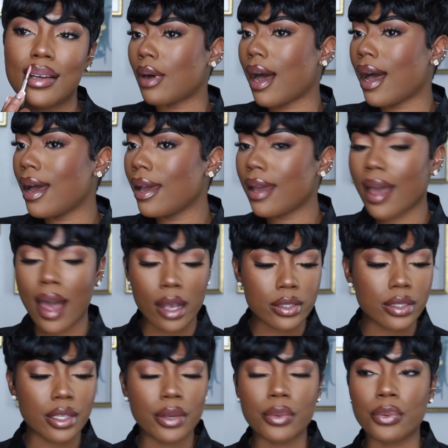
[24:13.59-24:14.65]
I
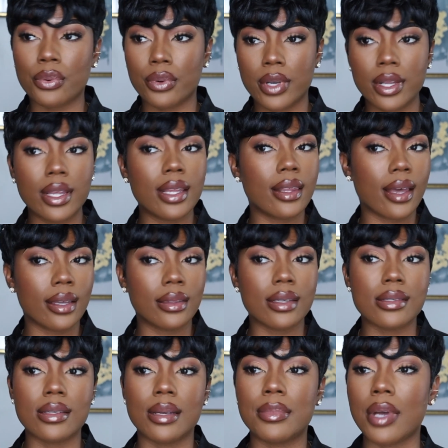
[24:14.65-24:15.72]
actually really like
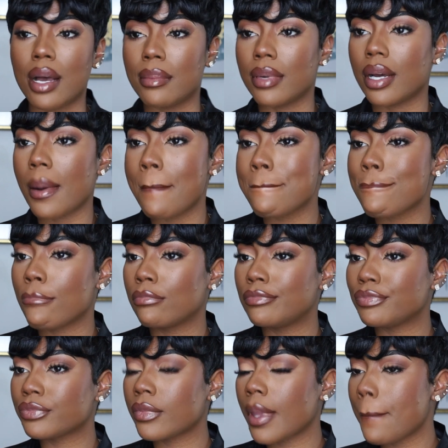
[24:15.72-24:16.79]
this lip combo.
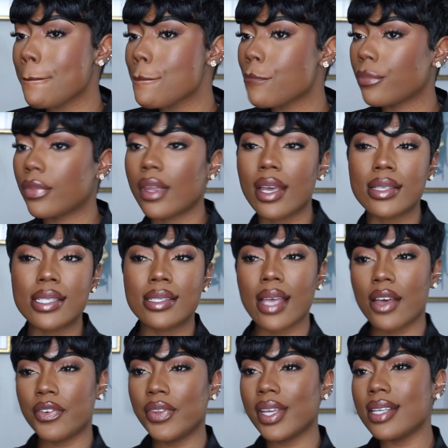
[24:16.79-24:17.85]
It's
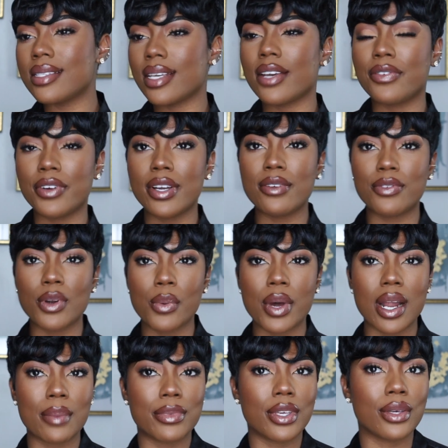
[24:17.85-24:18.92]
definitely different from
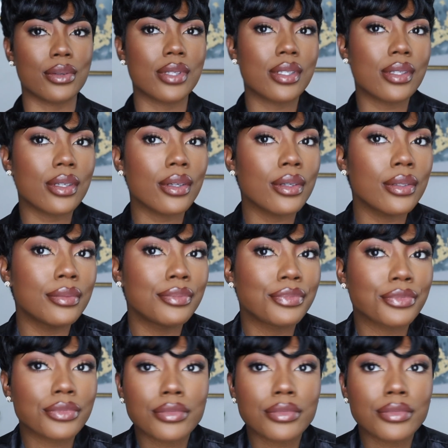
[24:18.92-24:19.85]
what I'm used to,